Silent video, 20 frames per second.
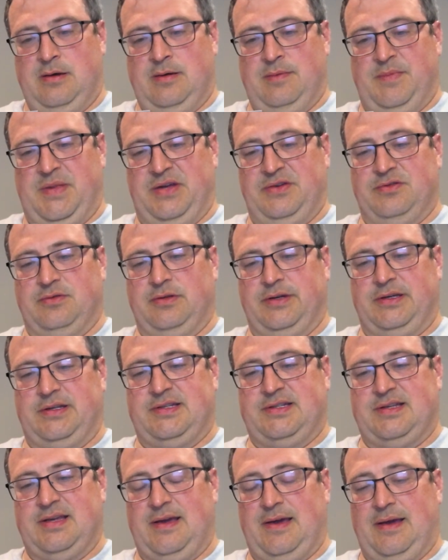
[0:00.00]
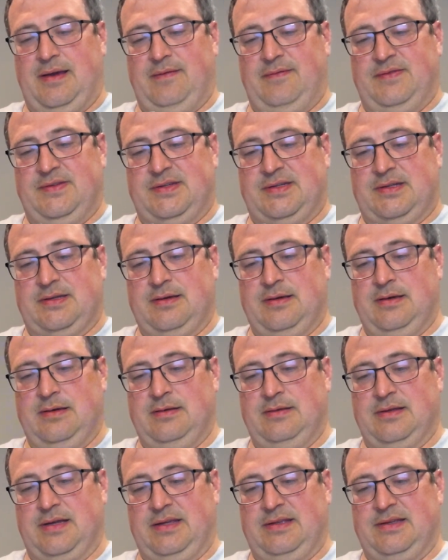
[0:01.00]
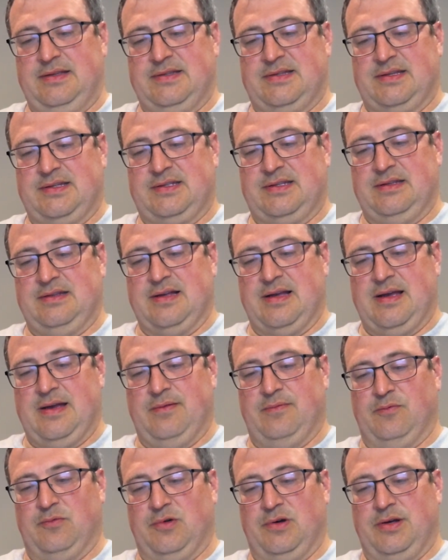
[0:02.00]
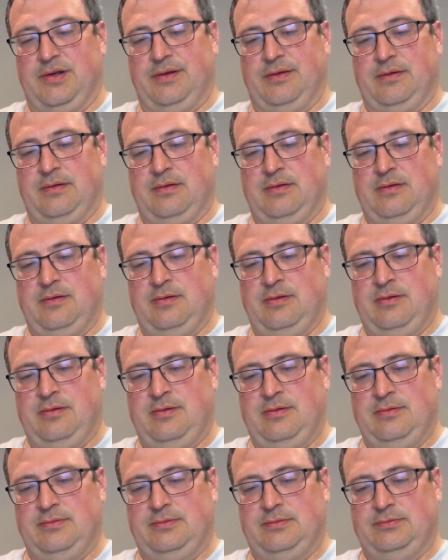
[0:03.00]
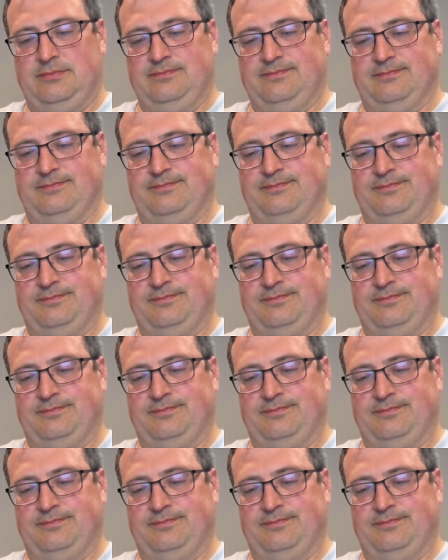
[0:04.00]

Major League saves, 1969, 1. Hmm.